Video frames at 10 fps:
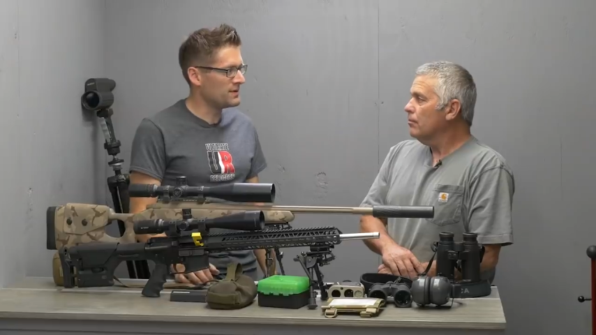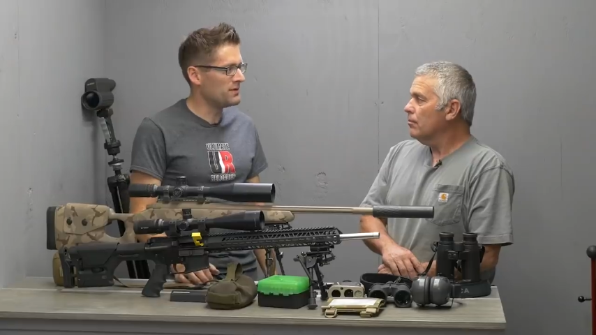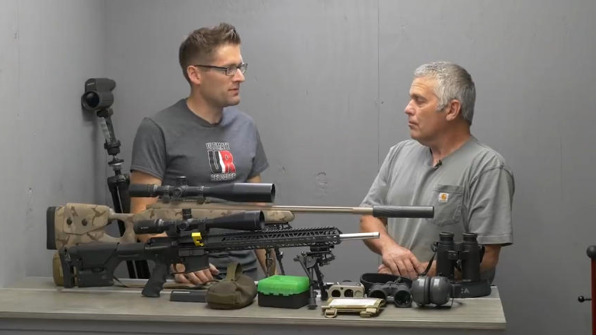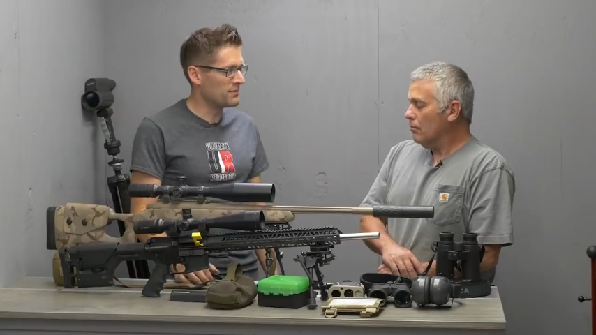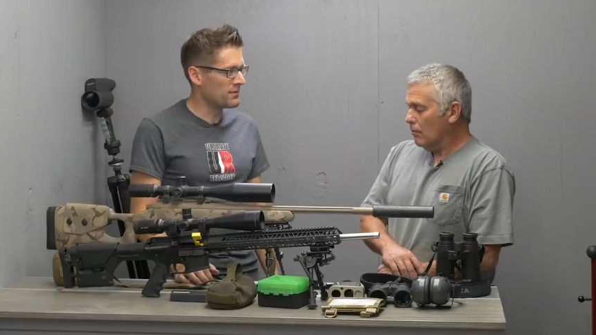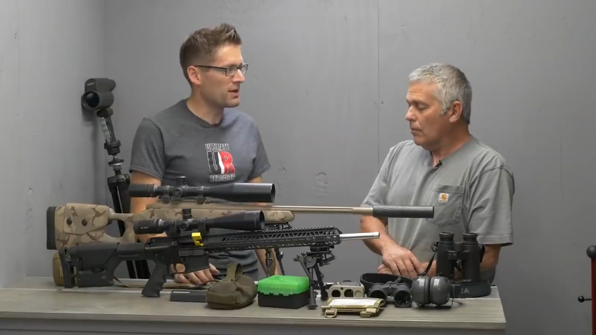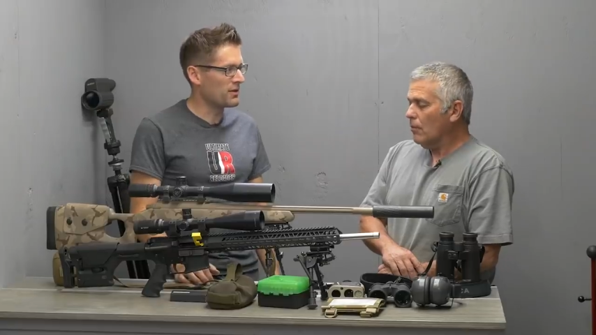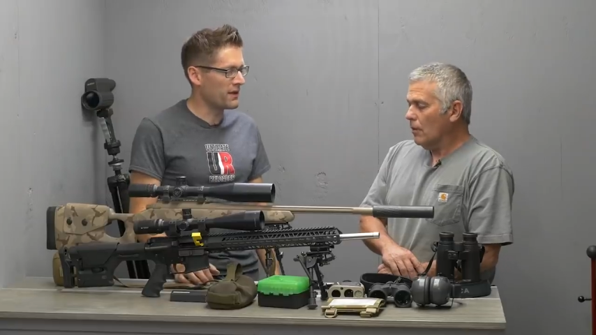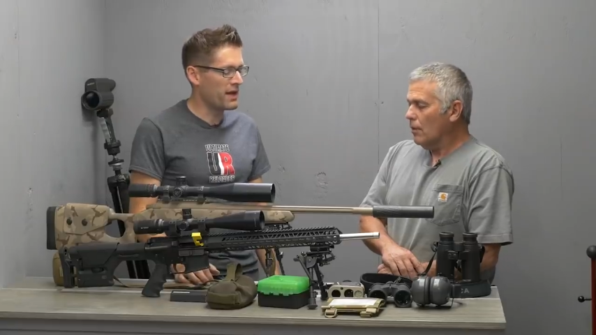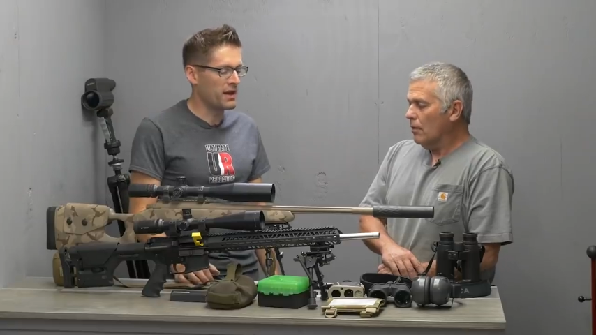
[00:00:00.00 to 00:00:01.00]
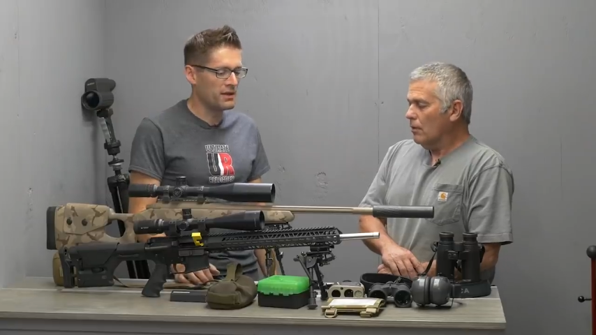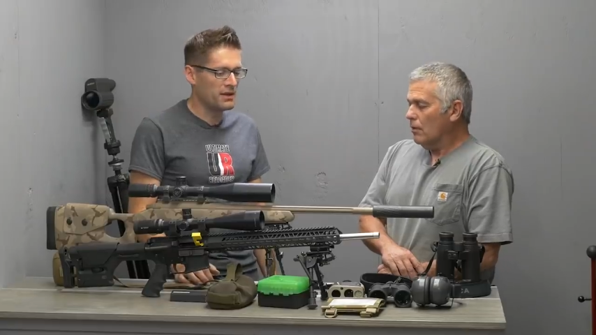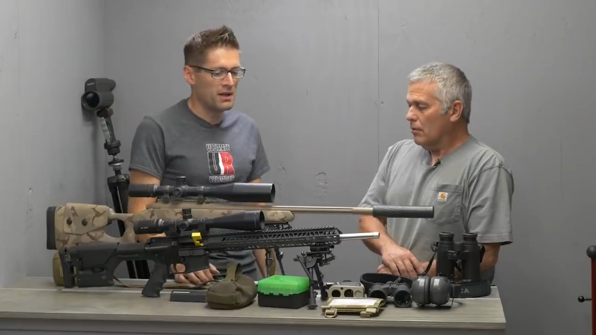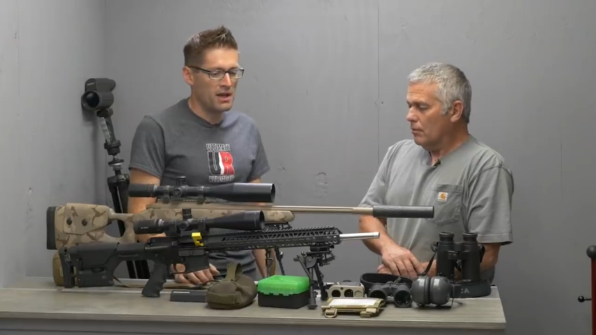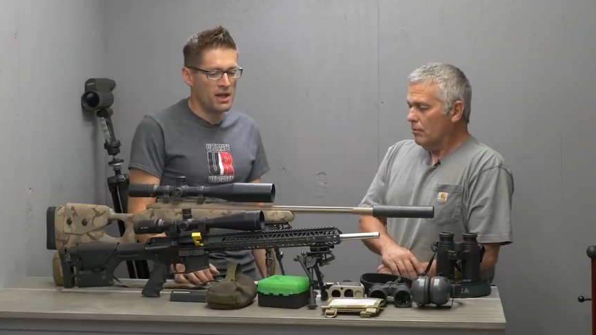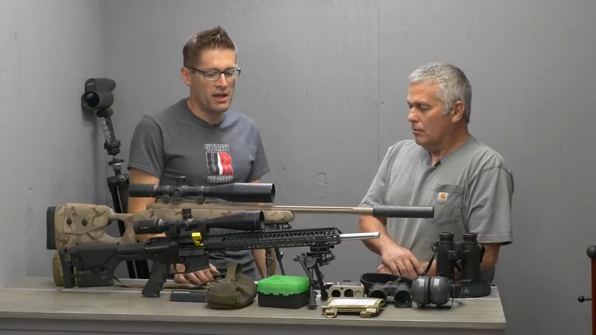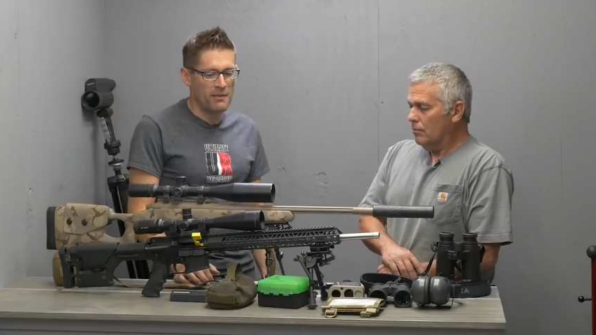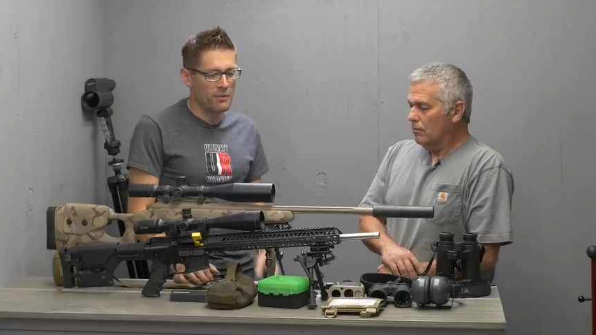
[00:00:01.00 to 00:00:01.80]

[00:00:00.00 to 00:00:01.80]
Speaker 1: and, and all that. Um,